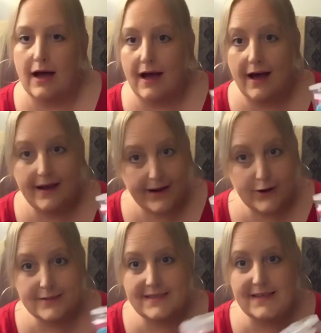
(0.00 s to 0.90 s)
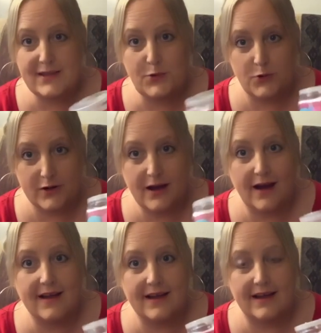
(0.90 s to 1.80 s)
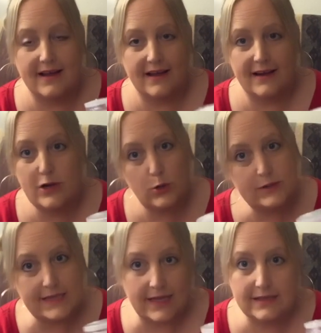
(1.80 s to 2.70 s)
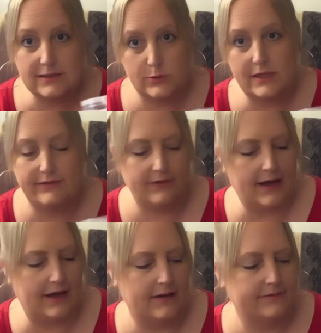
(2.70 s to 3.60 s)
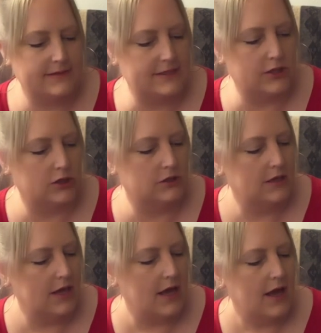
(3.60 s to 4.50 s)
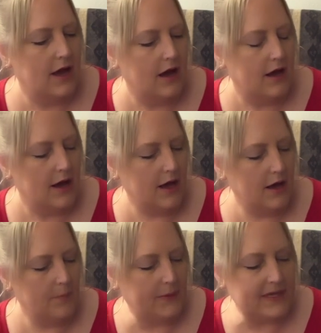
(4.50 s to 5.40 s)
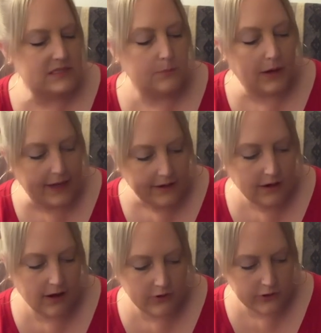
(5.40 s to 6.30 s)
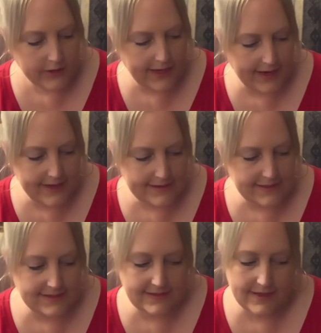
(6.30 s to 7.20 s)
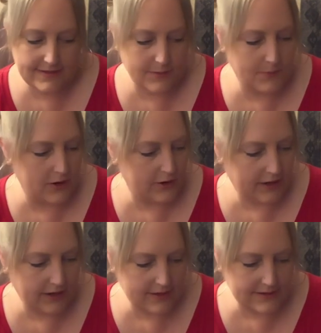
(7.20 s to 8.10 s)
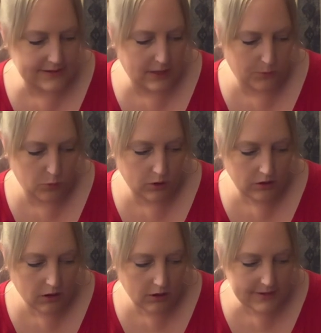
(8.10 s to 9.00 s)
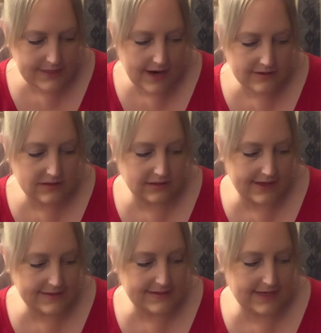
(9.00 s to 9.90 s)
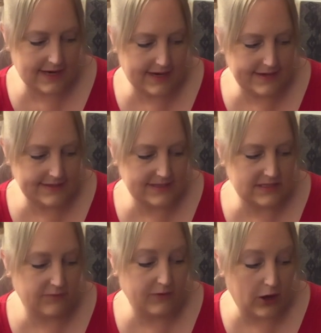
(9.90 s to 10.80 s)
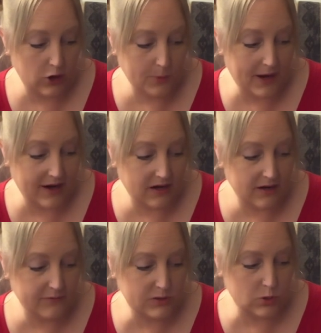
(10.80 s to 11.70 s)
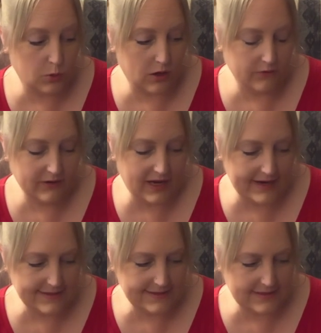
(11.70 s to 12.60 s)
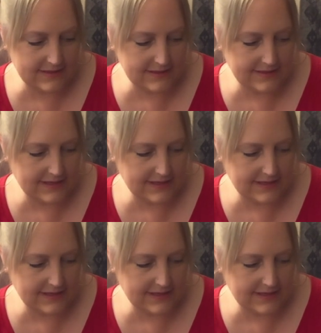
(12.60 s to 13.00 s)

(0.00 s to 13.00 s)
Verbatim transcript: I guarantee they were not no dollar twenty-five. So um, it's by color case. It says America's number one contact lens case. It's a value pack of 12 cases